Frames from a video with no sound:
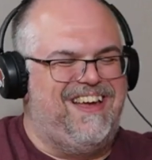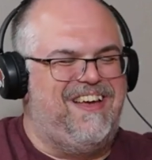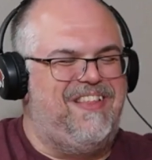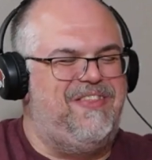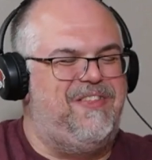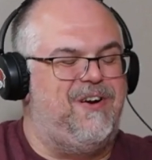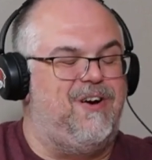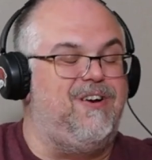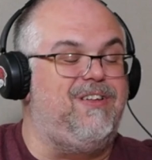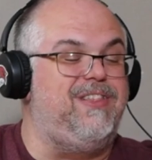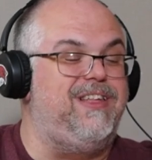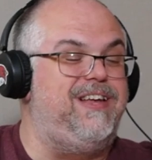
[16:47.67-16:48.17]

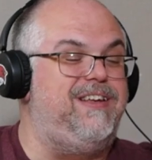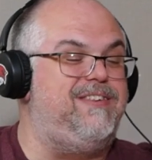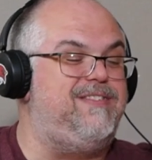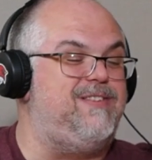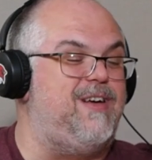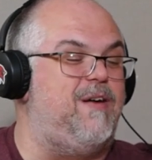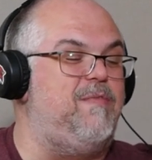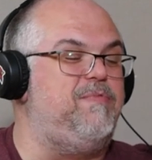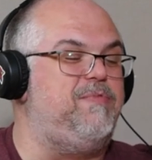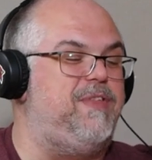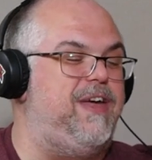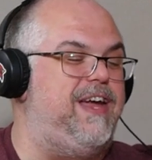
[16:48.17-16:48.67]
are at least
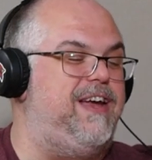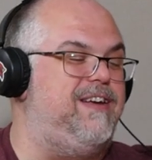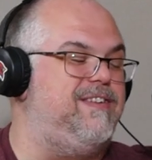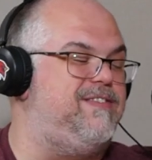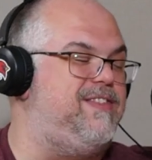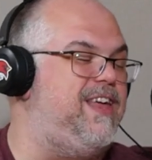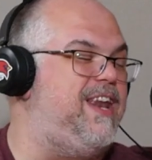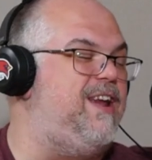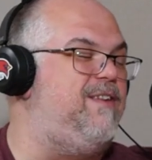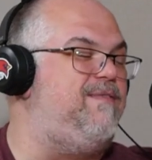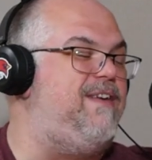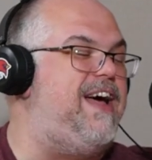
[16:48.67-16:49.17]
some things
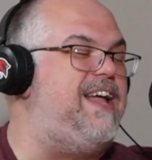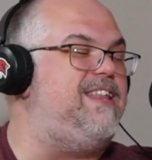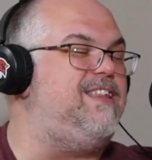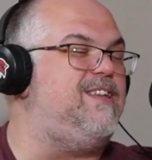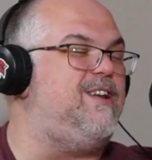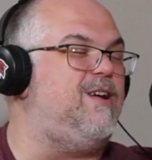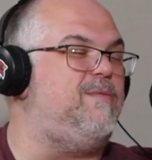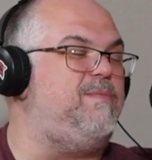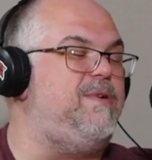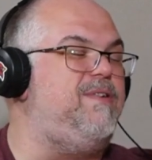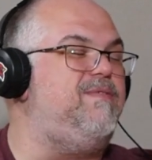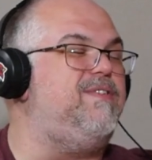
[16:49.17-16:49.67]
that have ended
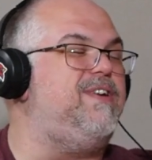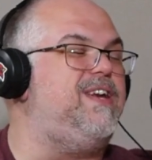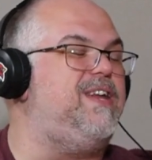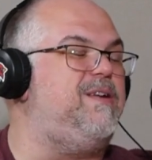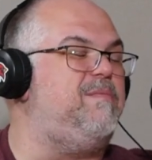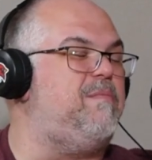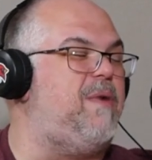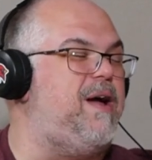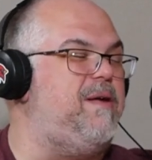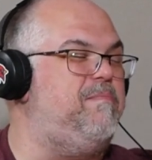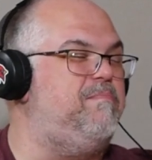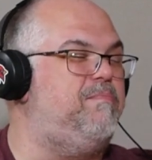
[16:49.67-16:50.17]
up even in
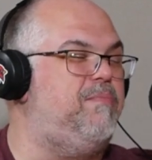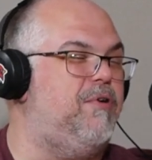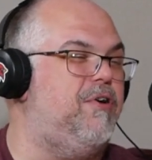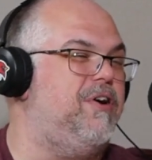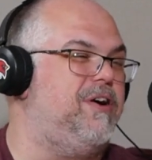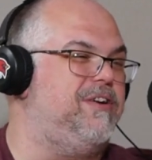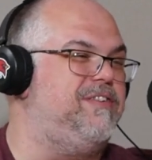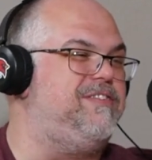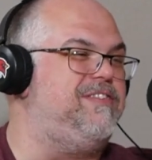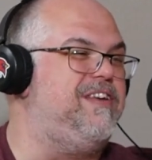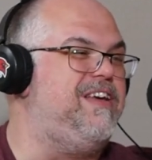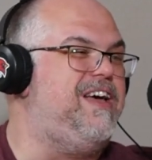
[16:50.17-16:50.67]
my
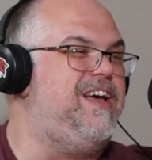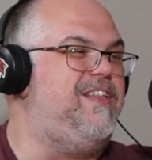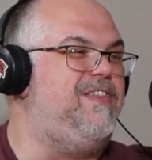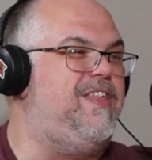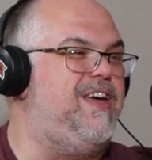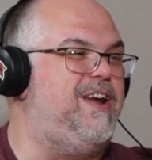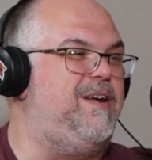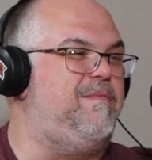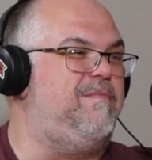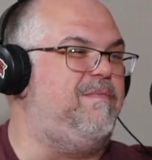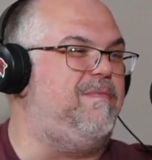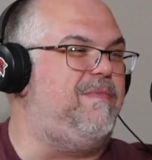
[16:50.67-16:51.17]
books
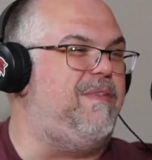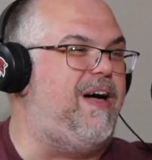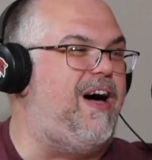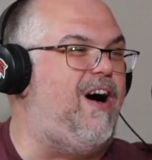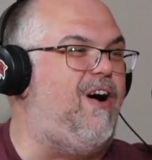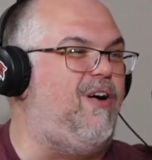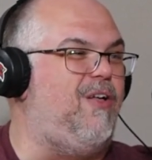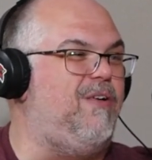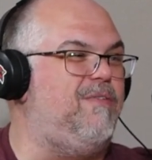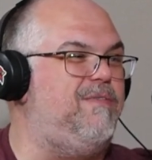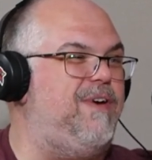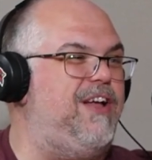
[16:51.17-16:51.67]
that
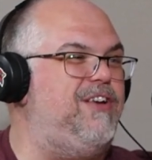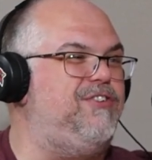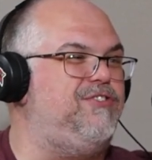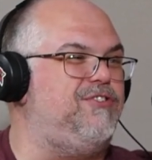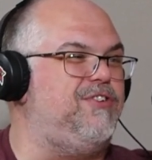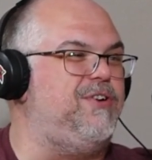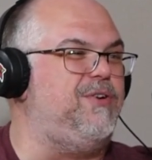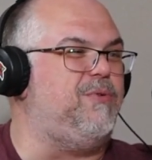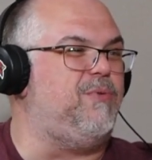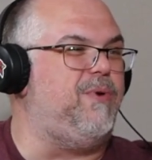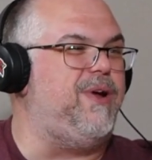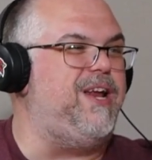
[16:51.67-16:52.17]
I'll
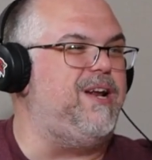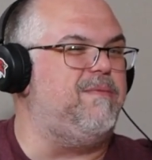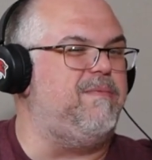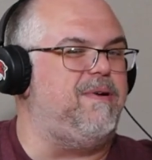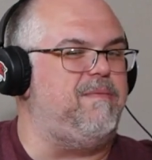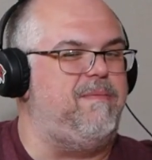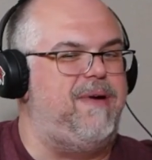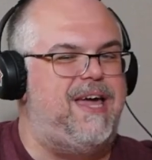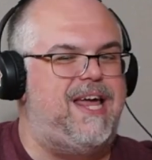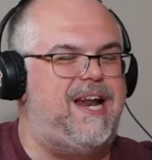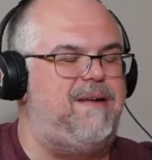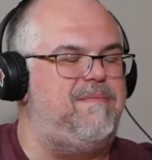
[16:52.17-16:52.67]
eventually read. I'm like,
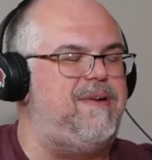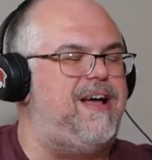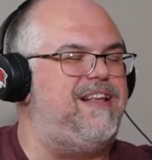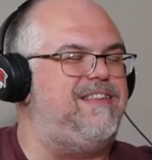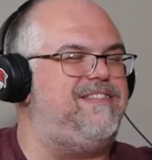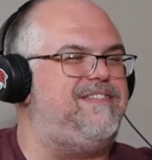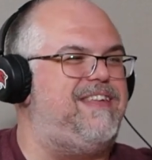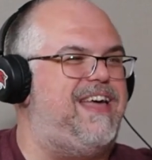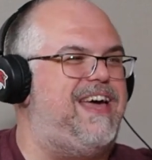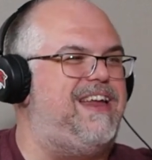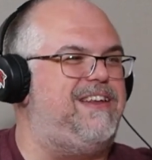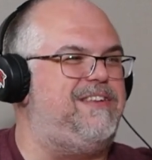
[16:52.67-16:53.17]
man, I'm not
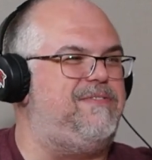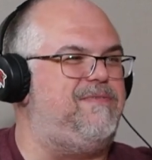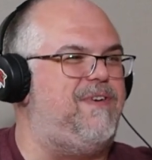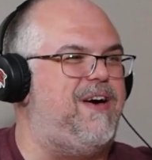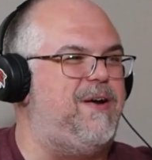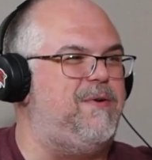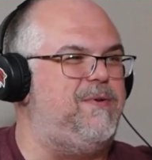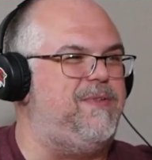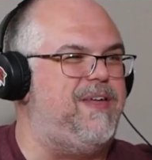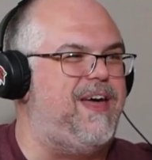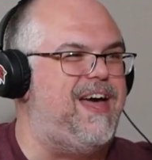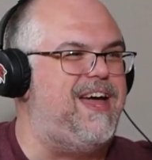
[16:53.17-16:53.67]
satisfied
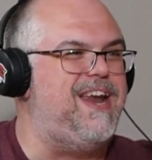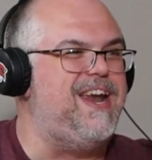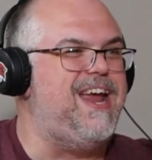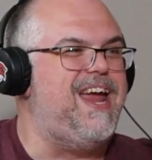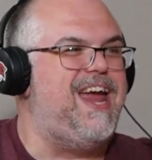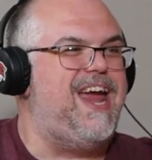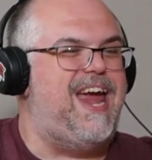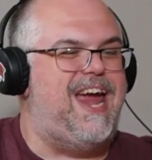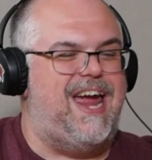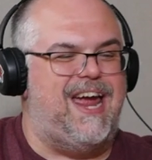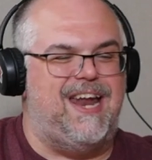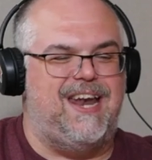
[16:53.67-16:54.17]
with that.
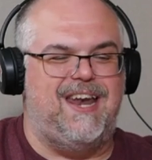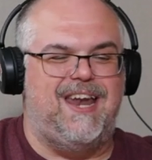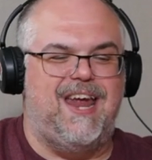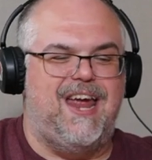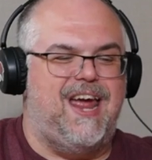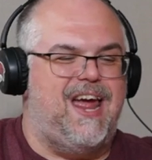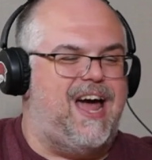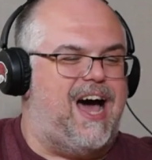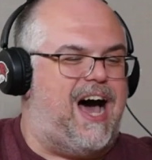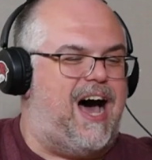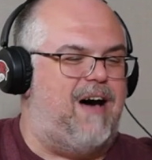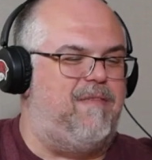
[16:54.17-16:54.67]
And
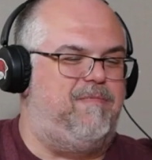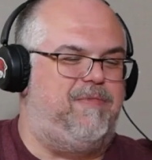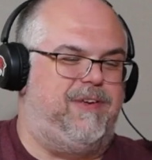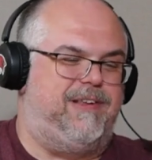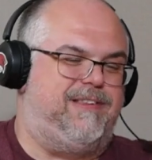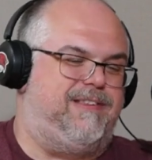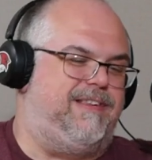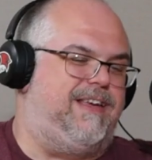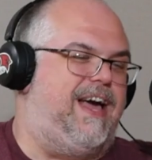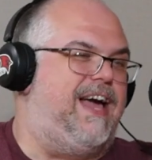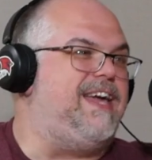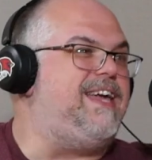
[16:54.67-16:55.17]

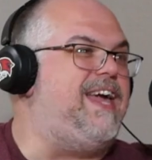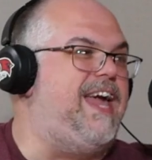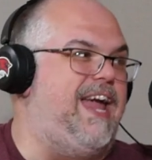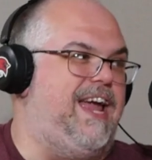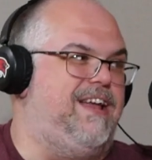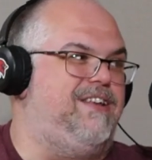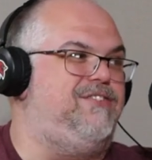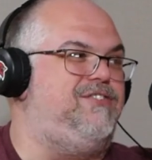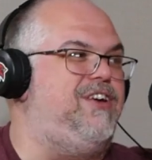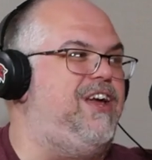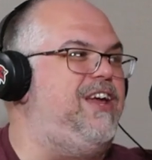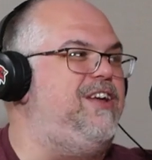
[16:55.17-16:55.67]
obviously I
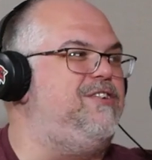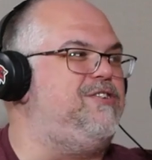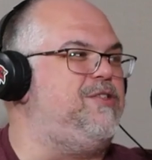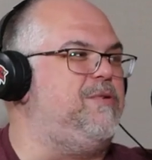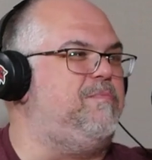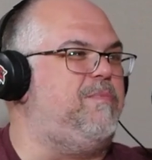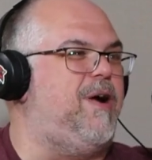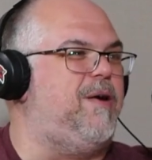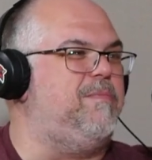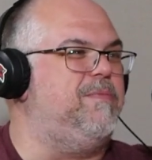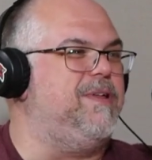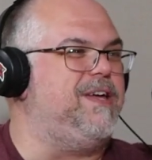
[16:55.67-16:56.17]
can't change the
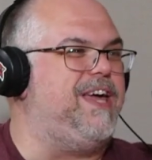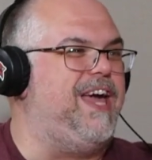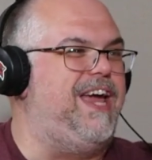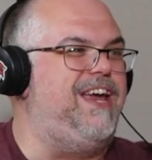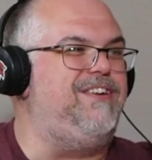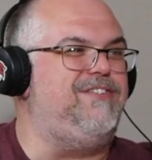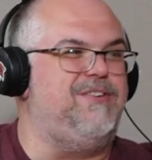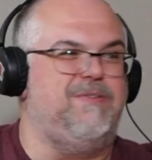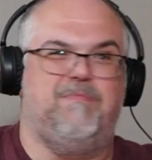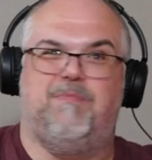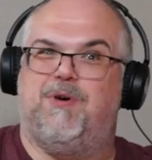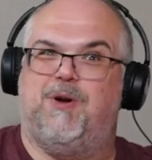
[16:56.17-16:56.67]

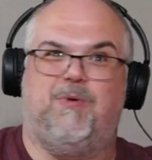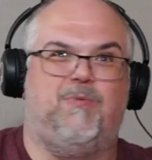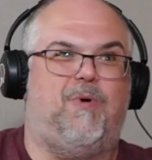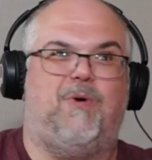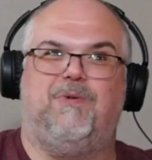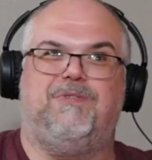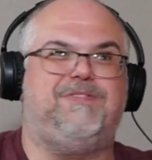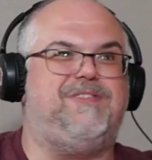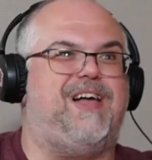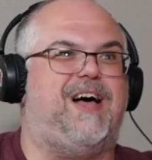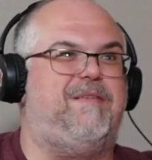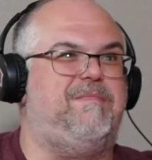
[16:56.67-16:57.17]
publication, but it
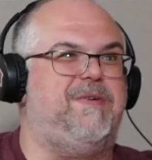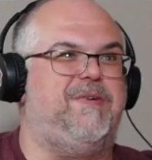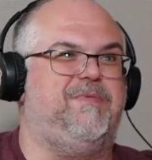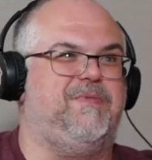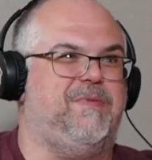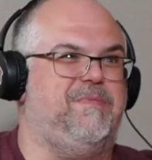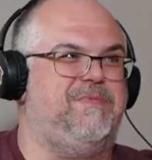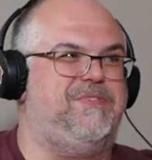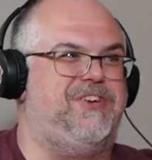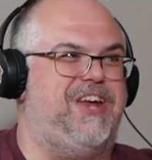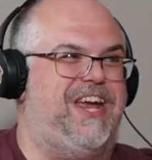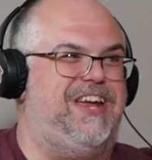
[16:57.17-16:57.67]
won't stop me
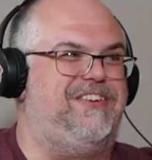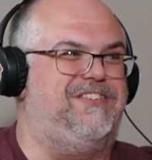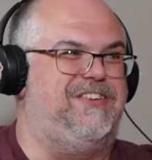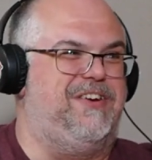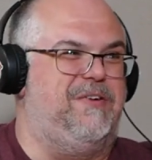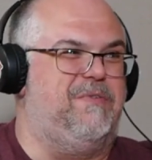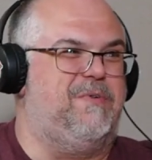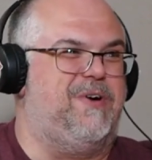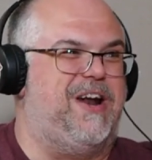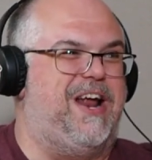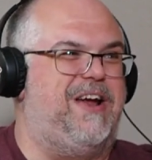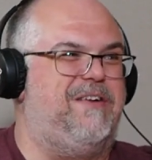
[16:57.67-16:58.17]
from
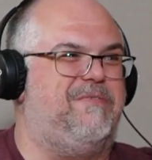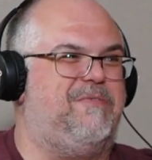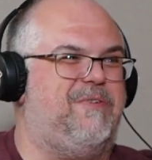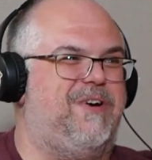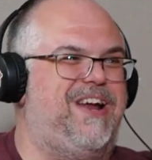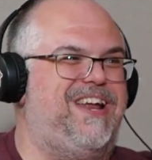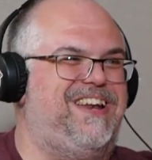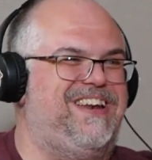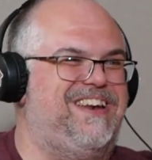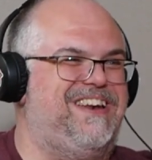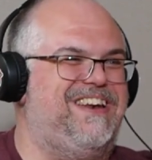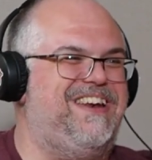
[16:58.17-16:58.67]
changing what I've
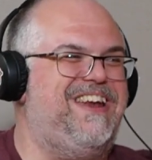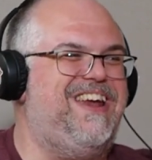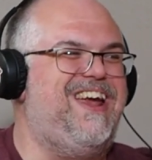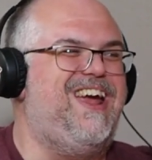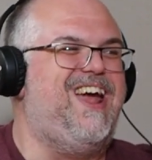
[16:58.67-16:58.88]
written.